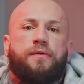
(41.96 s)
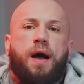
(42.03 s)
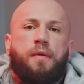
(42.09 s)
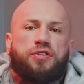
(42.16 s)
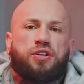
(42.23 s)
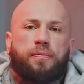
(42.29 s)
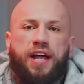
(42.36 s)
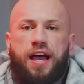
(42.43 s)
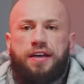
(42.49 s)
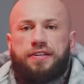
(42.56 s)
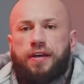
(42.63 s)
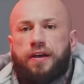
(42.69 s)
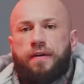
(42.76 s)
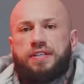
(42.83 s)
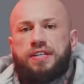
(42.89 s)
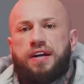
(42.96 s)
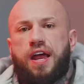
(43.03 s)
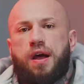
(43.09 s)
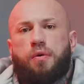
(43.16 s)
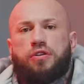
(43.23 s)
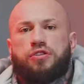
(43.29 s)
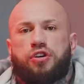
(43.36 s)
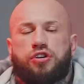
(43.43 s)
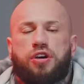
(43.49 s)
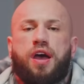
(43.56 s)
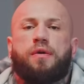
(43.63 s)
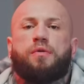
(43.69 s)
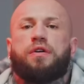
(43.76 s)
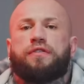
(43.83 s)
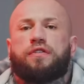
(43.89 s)
Right, what's up guys? Today I want to
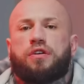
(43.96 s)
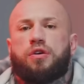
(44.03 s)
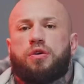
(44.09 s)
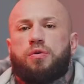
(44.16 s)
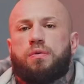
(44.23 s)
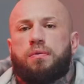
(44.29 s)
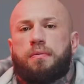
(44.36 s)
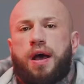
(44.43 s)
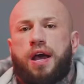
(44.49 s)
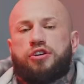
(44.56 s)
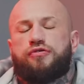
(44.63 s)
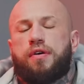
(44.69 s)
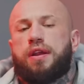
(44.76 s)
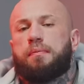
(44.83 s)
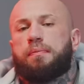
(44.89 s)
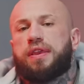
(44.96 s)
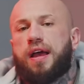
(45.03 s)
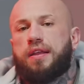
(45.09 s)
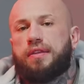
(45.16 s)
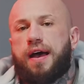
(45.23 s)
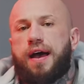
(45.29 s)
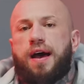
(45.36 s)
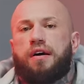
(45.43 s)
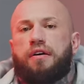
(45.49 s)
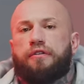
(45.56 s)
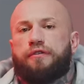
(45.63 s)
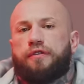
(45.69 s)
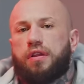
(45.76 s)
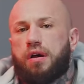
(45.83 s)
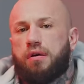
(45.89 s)
share with you my training plan that I have
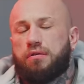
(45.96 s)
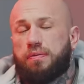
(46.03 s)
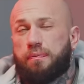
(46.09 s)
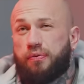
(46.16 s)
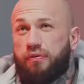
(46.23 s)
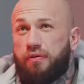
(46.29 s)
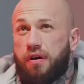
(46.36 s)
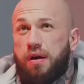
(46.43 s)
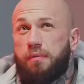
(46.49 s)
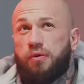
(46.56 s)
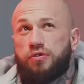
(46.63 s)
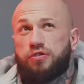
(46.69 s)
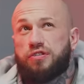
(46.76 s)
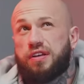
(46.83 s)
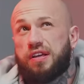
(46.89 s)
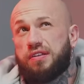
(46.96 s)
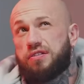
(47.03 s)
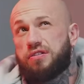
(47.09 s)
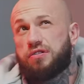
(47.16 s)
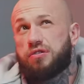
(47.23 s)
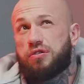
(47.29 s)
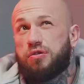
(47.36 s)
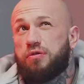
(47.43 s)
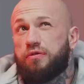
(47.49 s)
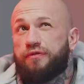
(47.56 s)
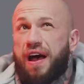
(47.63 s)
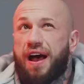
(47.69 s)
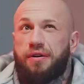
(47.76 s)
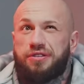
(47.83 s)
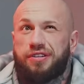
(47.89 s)
followed pretty much since
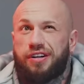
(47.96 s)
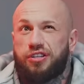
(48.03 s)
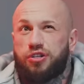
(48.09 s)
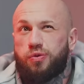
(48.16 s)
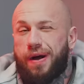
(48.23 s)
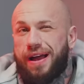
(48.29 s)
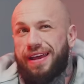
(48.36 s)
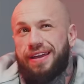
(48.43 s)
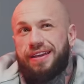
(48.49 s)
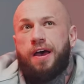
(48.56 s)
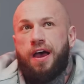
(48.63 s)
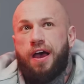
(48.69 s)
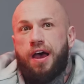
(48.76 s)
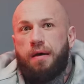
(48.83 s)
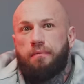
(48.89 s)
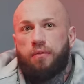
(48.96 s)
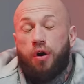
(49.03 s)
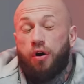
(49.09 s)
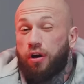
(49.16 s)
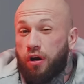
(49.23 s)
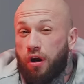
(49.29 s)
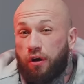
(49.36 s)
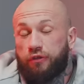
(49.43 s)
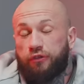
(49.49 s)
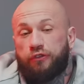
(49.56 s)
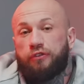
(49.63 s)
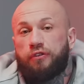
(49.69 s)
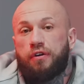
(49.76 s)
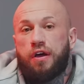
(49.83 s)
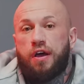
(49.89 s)
2020, um, on and
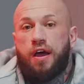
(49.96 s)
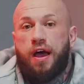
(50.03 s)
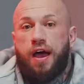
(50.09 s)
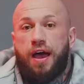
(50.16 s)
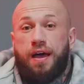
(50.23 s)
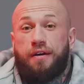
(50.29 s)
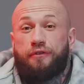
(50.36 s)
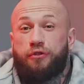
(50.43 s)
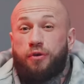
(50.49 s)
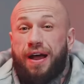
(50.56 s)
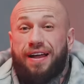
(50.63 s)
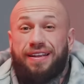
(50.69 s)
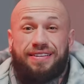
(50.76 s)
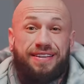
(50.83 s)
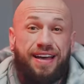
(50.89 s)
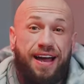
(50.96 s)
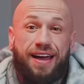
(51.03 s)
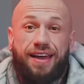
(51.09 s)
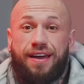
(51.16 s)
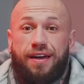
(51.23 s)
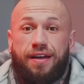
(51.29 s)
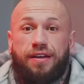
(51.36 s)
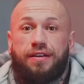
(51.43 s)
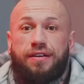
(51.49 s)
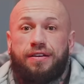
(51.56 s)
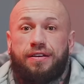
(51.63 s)
off, uh, throughout entire